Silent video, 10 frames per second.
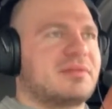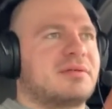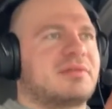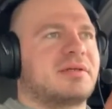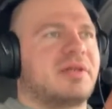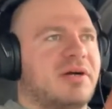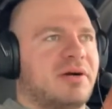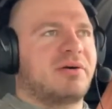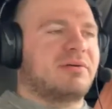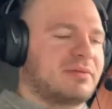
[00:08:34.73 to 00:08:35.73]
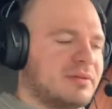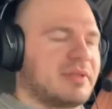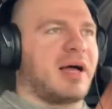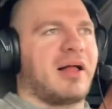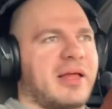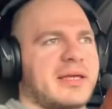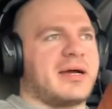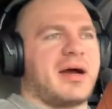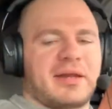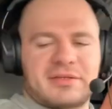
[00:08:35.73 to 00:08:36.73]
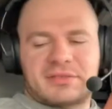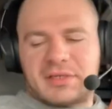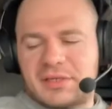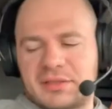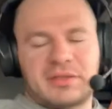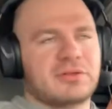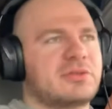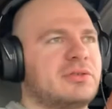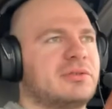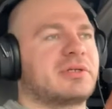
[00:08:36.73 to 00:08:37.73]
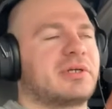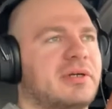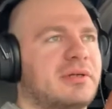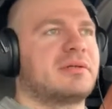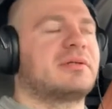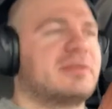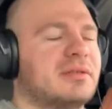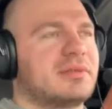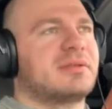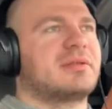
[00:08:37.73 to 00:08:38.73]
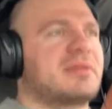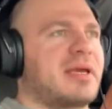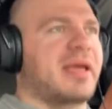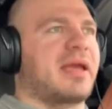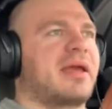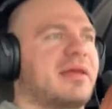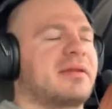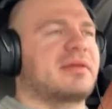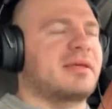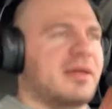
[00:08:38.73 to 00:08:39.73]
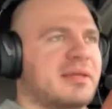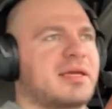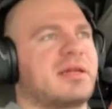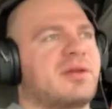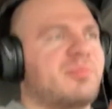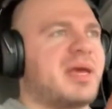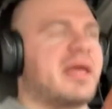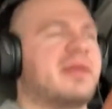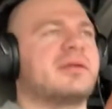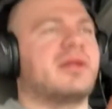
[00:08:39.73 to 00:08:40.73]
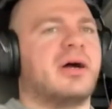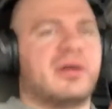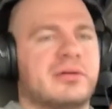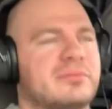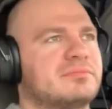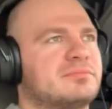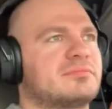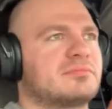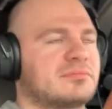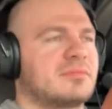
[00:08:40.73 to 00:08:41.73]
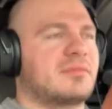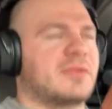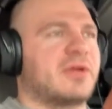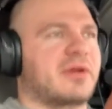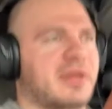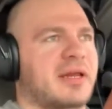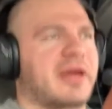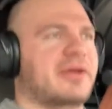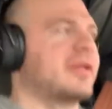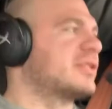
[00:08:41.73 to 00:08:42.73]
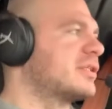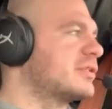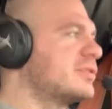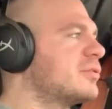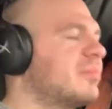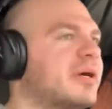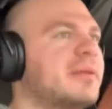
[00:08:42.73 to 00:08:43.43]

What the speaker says: All I got is a little cooler and a heated bed. I got air conditioning too, but